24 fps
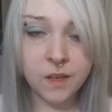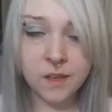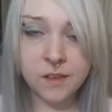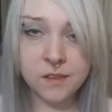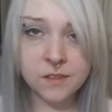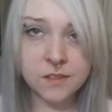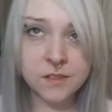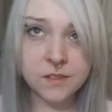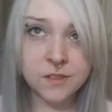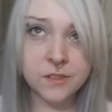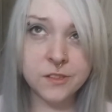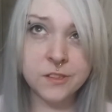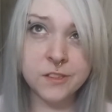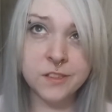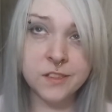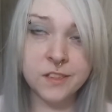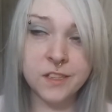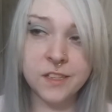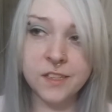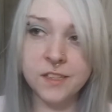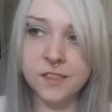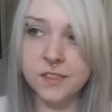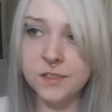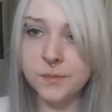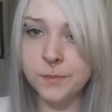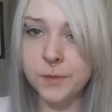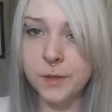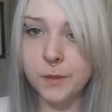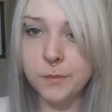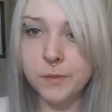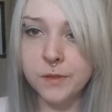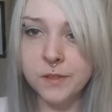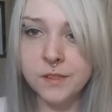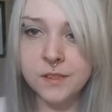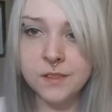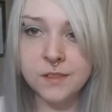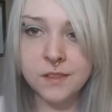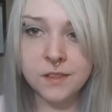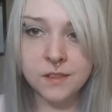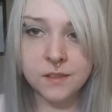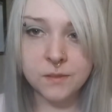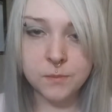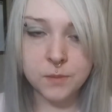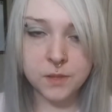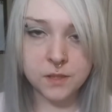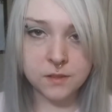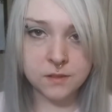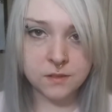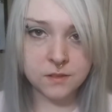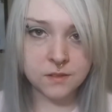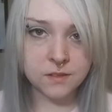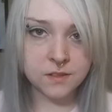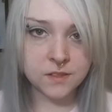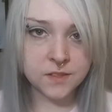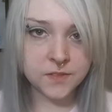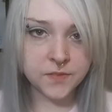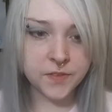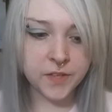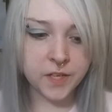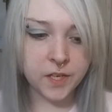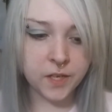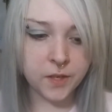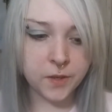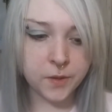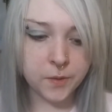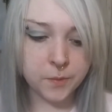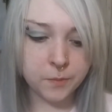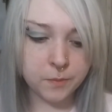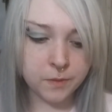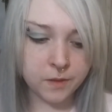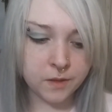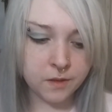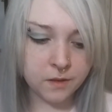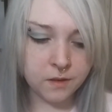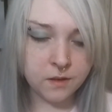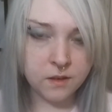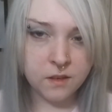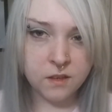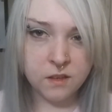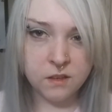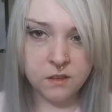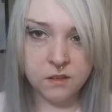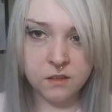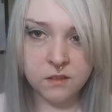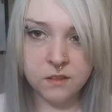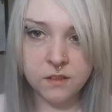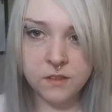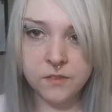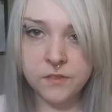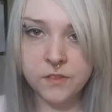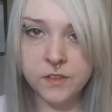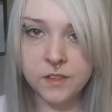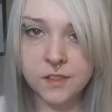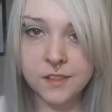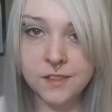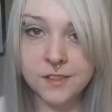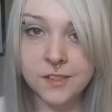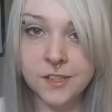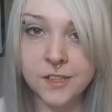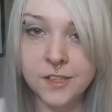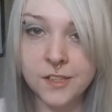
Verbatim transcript: I also know the lighting's probably not the best in this video, but I only felt like